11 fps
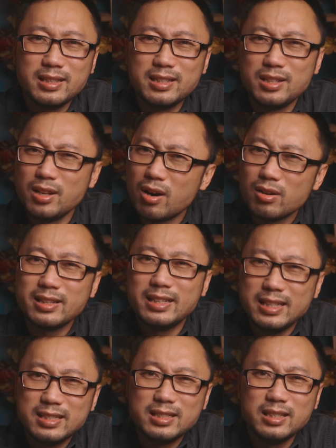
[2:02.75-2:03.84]
is not
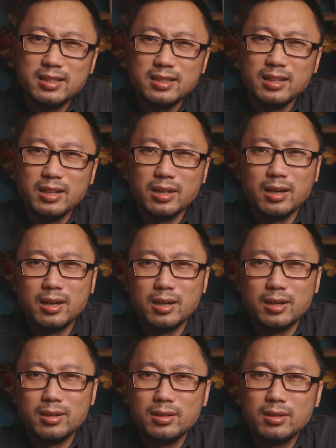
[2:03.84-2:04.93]
easy
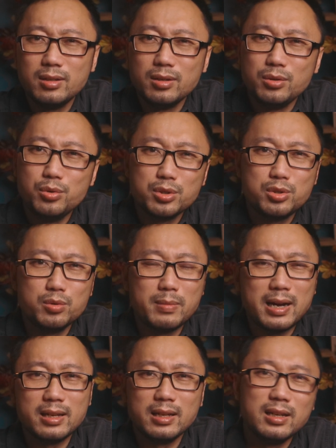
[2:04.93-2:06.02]
due to
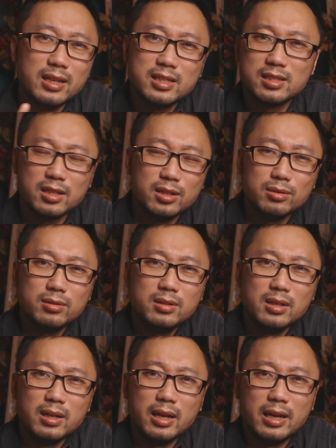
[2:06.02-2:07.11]
my English skill
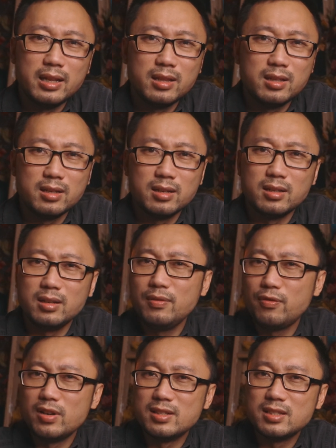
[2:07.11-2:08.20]
and the
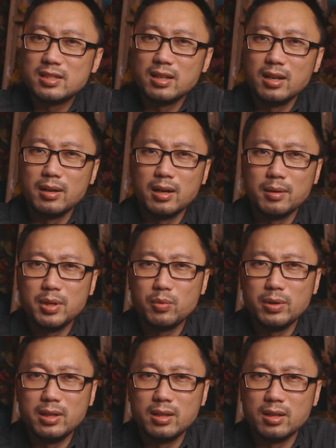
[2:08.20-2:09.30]
difference
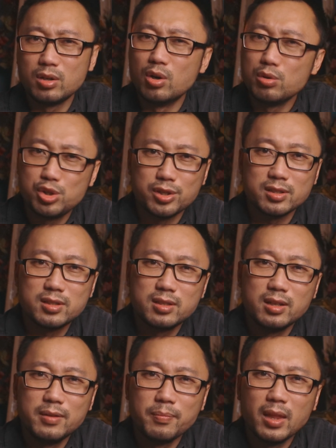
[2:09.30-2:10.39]
between the cultures.
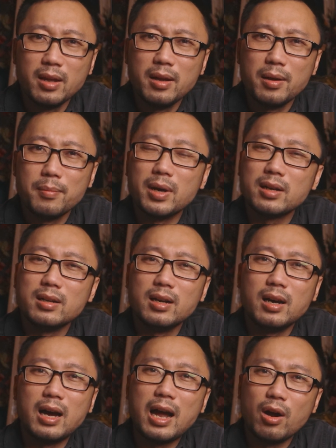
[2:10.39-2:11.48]
But
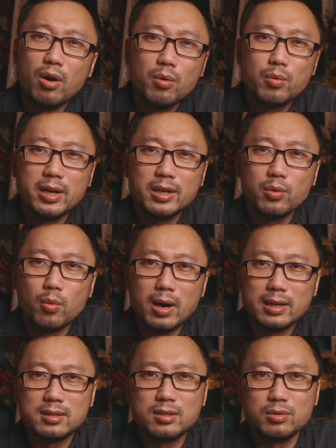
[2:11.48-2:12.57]
I always
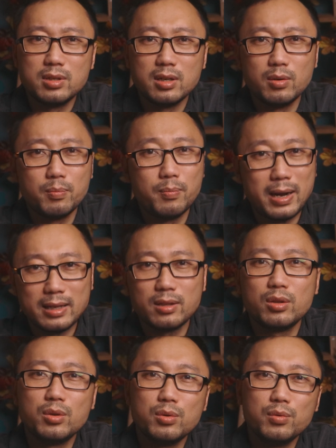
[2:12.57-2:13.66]
want to go back
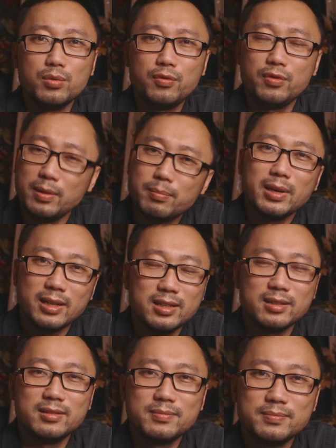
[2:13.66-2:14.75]
to filmmaking.